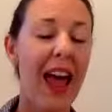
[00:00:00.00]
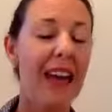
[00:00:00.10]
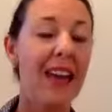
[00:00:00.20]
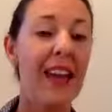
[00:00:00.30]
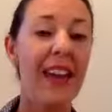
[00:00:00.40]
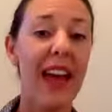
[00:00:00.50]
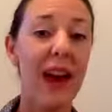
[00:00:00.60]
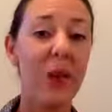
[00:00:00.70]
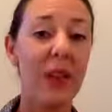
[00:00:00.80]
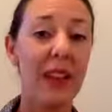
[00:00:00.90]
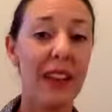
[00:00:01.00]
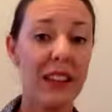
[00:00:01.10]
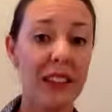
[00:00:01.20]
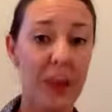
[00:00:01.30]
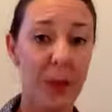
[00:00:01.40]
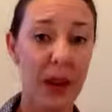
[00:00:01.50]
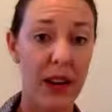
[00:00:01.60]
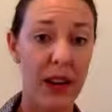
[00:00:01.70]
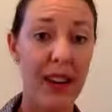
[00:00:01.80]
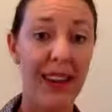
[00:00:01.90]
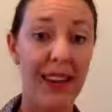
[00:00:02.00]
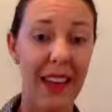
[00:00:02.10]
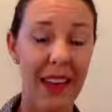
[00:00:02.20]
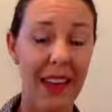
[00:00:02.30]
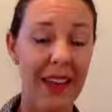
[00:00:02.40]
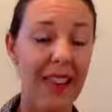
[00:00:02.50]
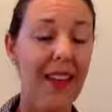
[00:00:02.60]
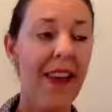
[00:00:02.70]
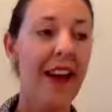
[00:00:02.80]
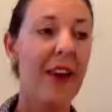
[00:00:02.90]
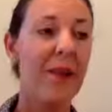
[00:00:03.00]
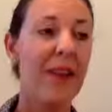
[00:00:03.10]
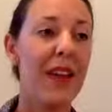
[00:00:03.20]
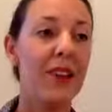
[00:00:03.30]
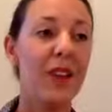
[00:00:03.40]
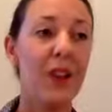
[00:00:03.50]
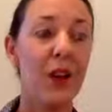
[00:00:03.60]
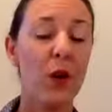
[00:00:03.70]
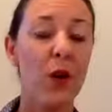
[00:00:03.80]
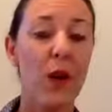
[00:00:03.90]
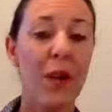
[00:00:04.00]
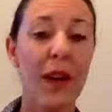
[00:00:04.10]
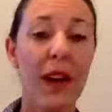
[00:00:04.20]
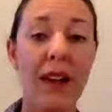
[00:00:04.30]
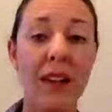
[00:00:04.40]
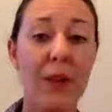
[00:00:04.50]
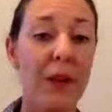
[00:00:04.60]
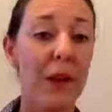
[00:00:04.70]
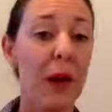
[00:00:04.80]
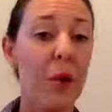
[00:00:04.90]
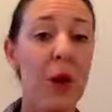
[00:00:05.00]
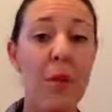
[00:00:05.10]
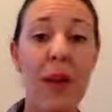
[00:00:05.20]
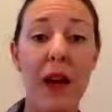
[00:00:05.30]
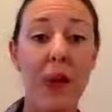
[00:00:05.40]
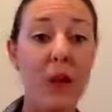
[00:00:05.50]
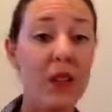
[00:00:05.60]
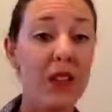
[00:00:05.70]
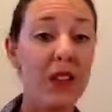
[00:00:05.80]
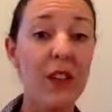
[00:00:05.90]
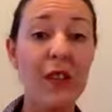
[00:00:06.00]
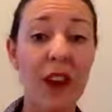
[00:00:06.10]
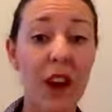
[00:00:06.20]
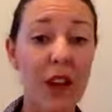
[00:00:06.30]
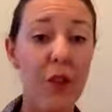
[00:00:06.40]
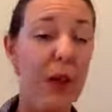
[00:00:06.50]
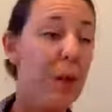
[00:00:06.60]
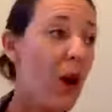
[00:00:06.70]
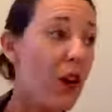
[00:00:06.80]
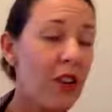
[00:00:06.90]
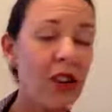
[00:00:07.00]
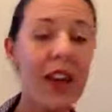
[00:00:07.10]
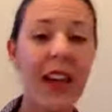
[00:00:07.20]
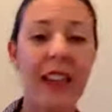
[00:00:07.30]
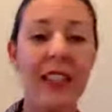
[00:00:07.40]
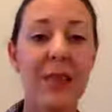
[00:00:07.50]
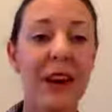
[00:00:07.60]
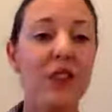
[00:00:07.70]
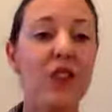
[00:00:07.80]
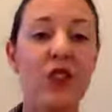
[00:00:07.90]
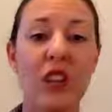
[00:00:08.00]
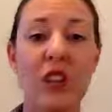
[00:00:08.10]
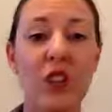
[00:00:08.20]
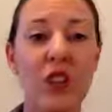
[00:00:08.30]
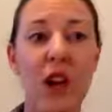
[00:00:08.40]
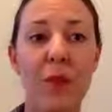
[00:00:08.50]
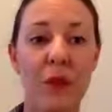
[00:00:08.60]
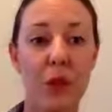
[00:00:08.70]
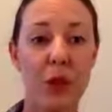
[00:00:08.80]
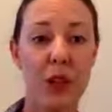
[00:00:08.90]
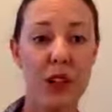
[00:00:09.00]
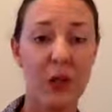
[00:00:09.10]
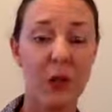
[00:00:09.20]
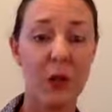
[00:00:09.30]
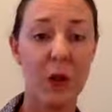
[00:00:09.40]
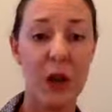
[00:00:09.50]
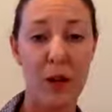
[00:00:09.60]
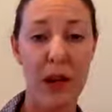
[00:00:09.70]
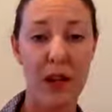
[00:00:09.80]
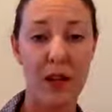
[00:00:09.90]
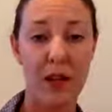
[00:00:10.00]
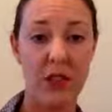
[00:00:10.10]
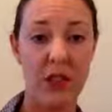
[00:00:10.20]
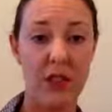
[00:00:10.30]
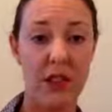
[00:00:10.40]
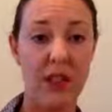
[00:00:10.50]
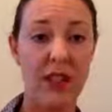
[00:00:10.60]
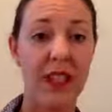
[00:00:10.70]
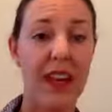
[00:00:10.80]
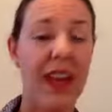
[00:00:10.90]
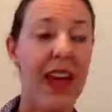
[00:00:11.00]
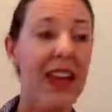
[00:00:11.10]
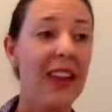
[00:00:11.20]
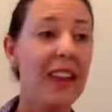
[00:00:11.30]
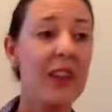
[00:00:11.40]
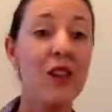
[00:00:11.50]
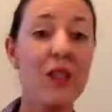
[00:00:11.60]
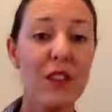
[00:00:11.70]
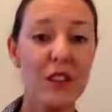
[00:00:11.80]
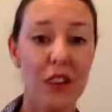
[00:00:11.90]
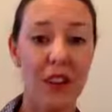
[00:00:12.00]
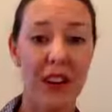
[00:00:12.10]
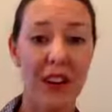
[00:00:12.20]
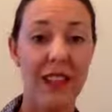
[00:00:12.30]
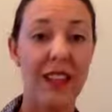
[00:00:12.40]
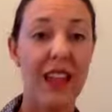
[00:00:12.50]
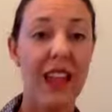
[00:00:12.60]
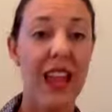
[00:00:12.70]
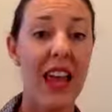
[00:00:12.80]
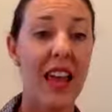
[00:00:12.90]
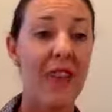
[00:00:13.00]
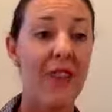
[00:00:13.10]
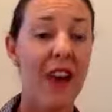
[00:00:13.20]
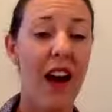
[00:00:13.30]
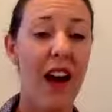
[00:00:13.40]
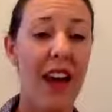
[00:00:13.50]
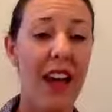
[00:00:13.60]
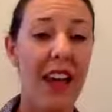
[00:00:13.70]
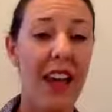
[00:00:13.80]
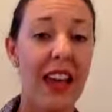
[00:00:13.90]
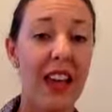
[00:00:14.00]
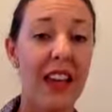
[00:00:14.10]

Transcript: and now we'd like to get pregnant again. And so my husband or my significant other, my partner, is about to change jobs, and we're gonna buy new insurance. And in the new insurance, if I